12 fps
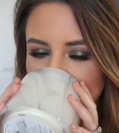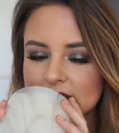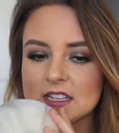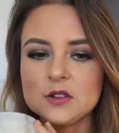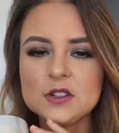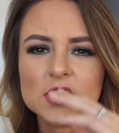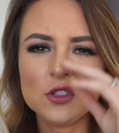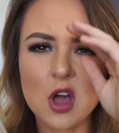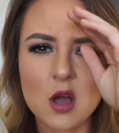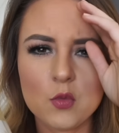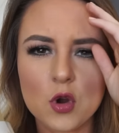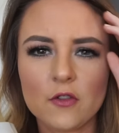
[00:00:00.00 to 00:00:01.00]
this one's a
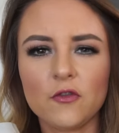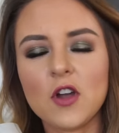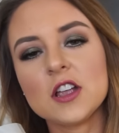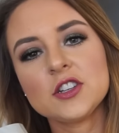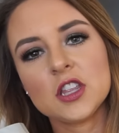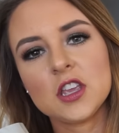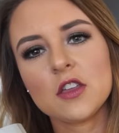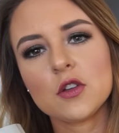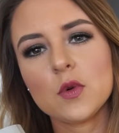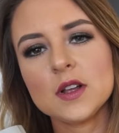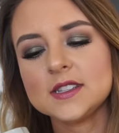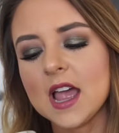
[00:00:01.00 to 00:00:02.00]
lot more fresh than the
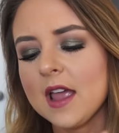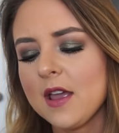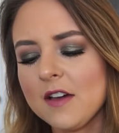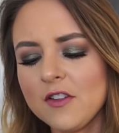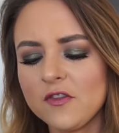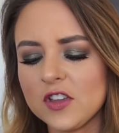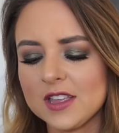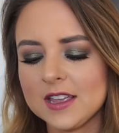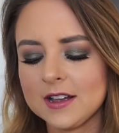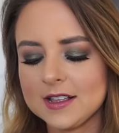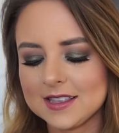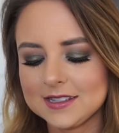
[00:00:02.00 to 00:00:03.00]
other ones. I have a
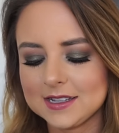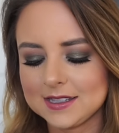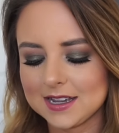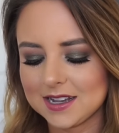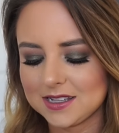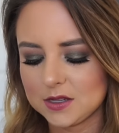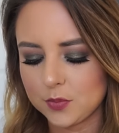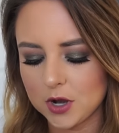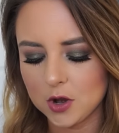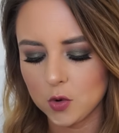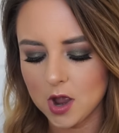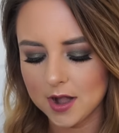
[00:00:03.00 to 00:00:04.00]
feeling like this is like a
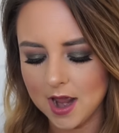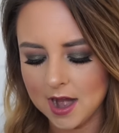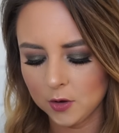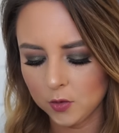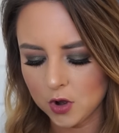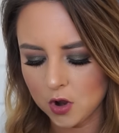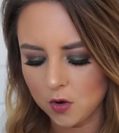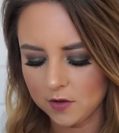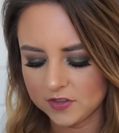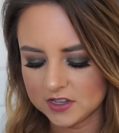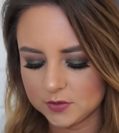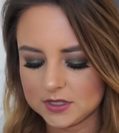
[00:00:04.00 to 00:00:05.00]
spring one. I don't know
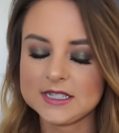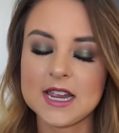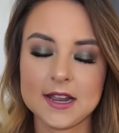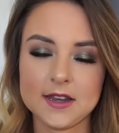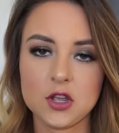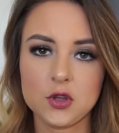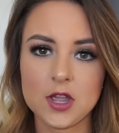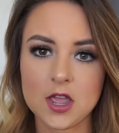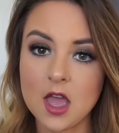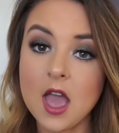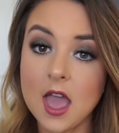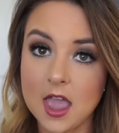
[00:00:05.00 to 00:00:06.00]
if this was
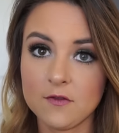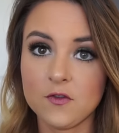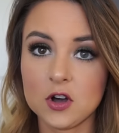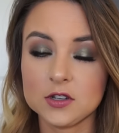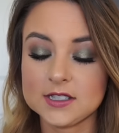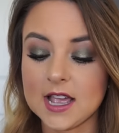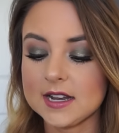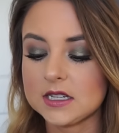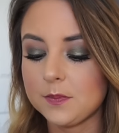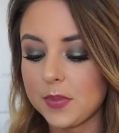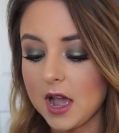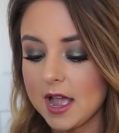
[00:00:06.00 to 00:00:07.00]
technically a fall
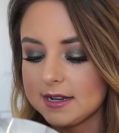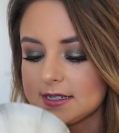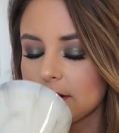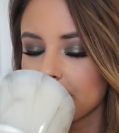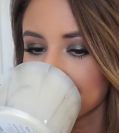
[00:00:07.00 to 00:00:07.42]
scent, but